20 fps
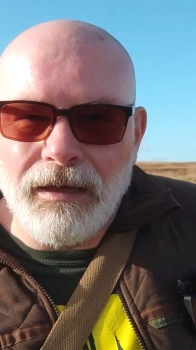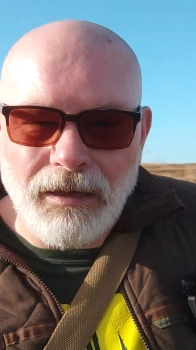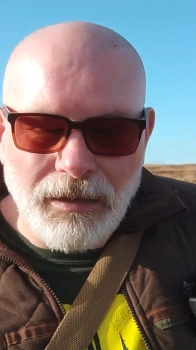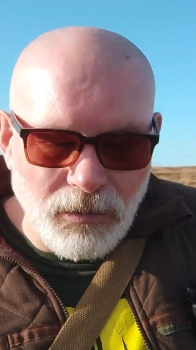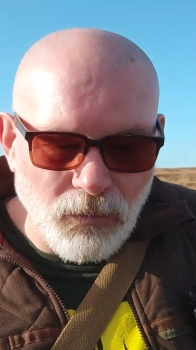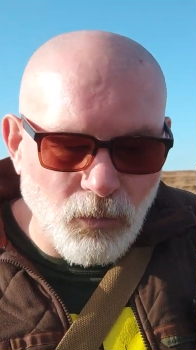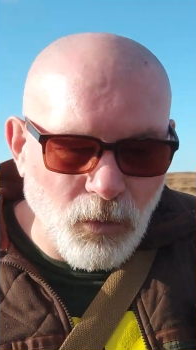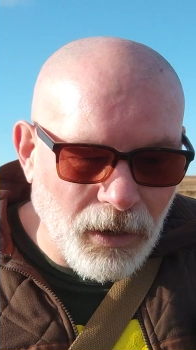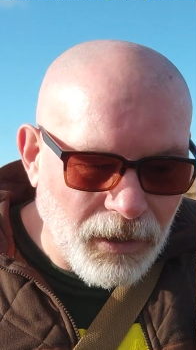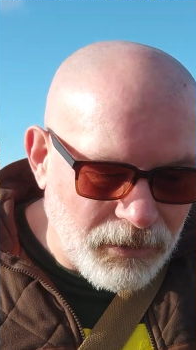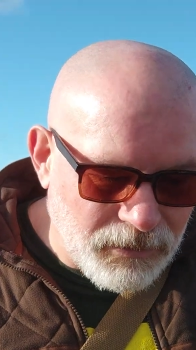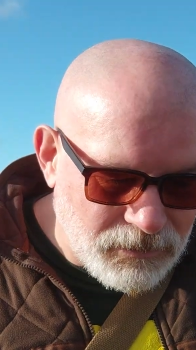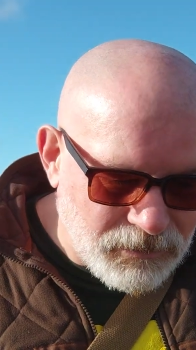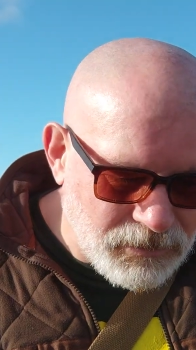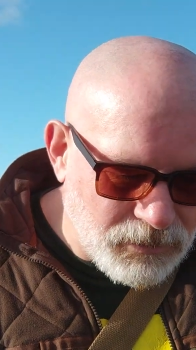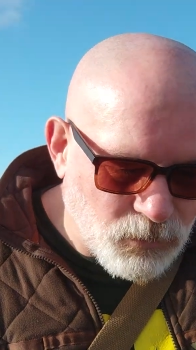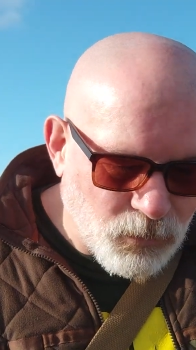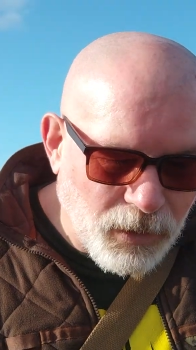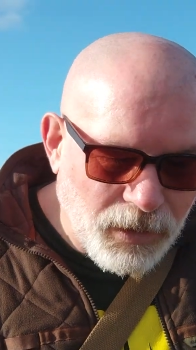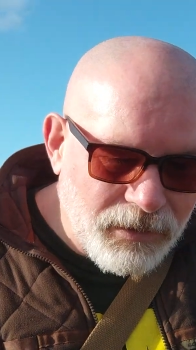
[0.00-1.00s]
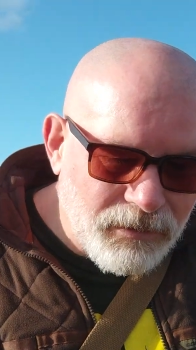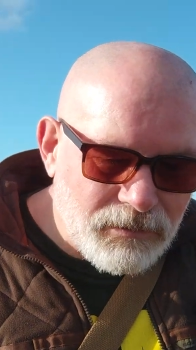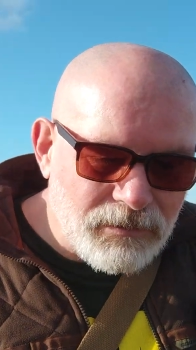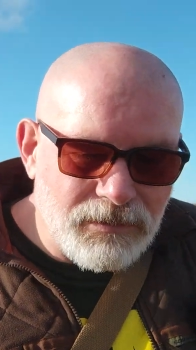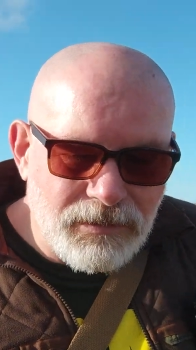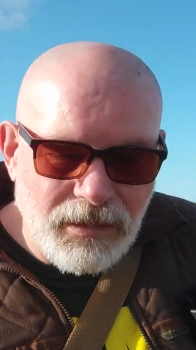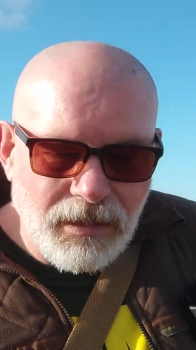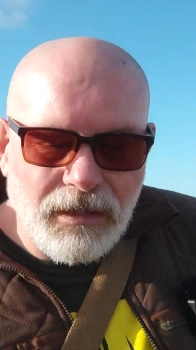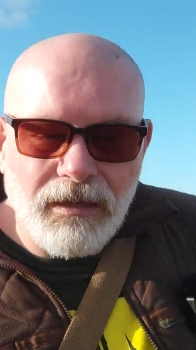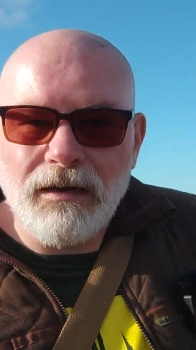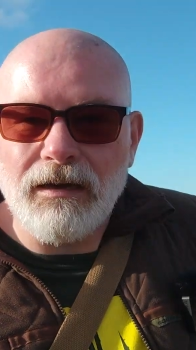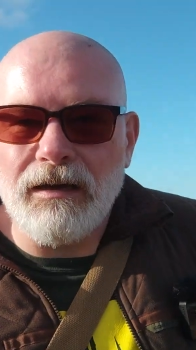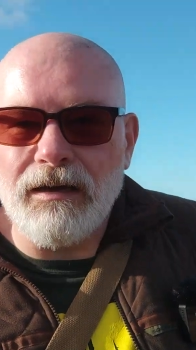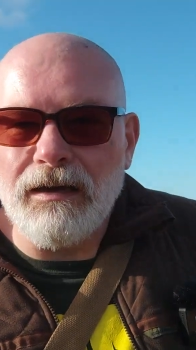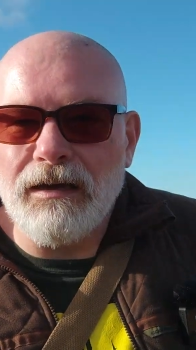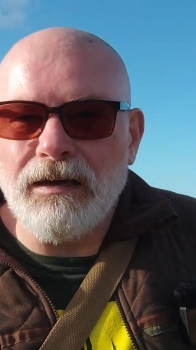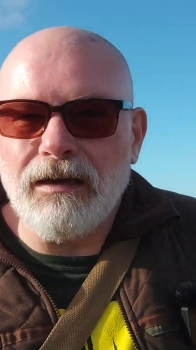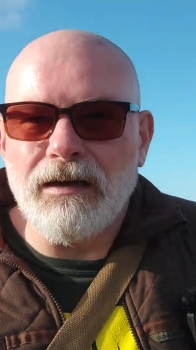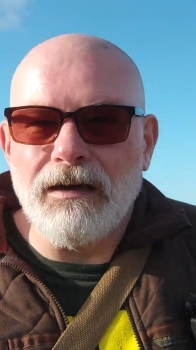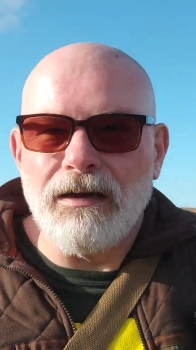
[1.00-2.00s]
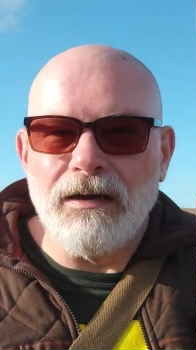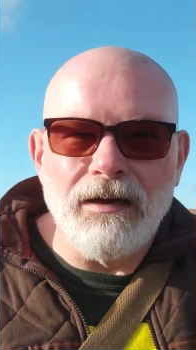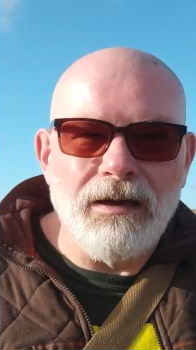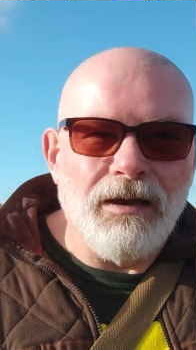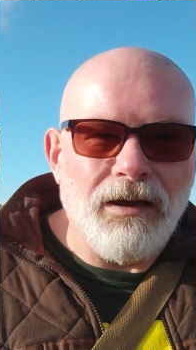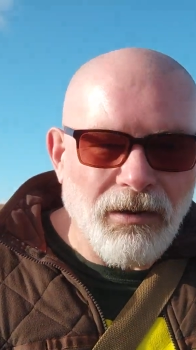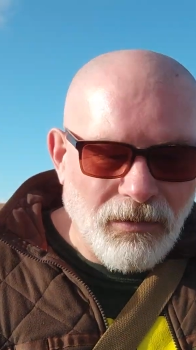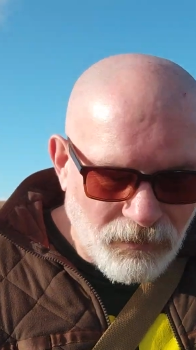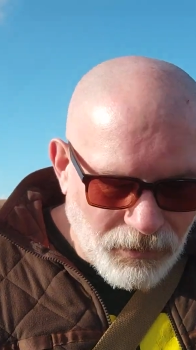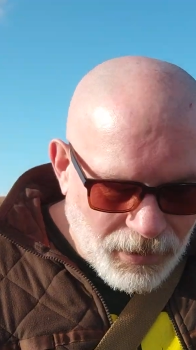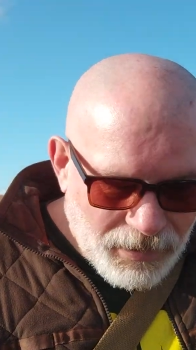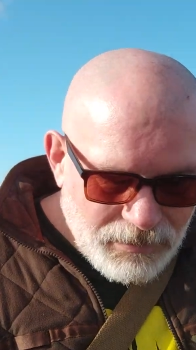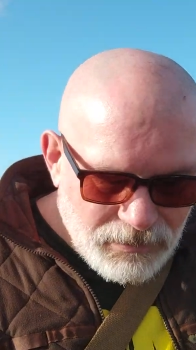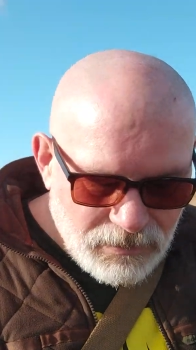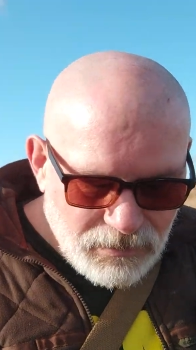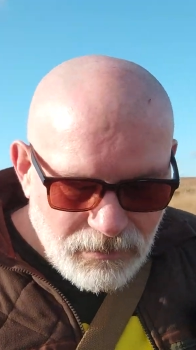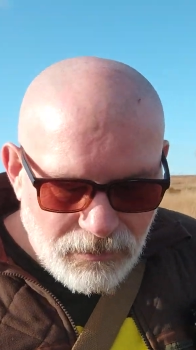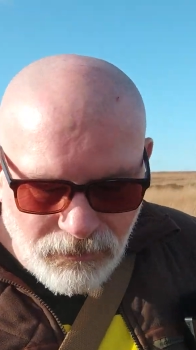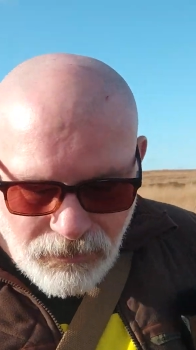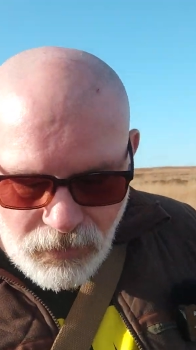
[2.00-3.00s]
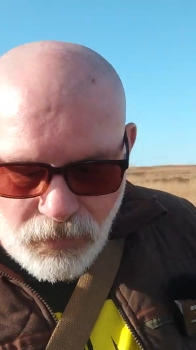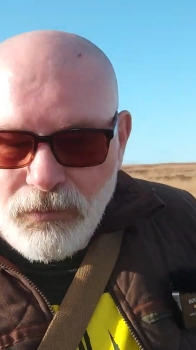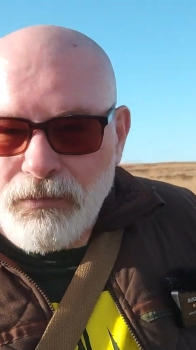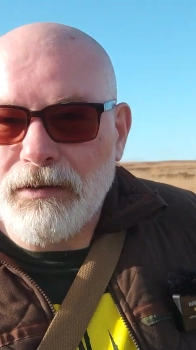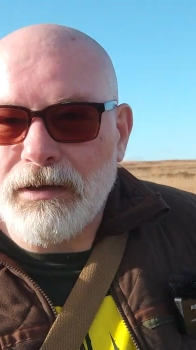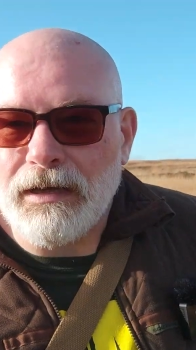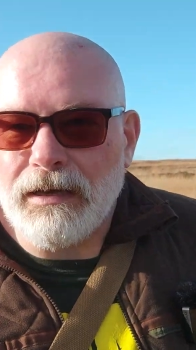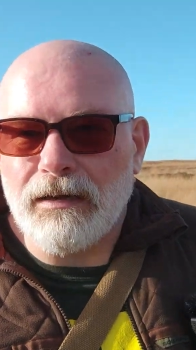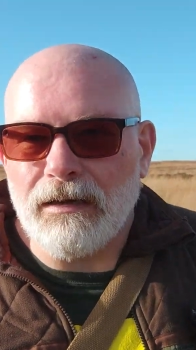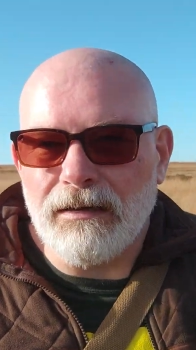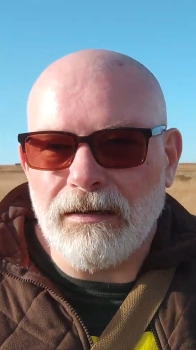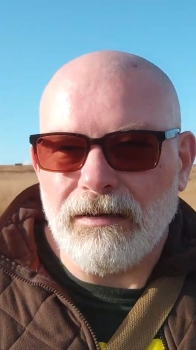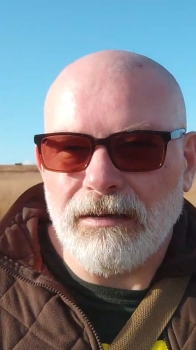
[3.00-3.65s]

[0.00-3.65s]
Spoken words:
it widens that horizon of looking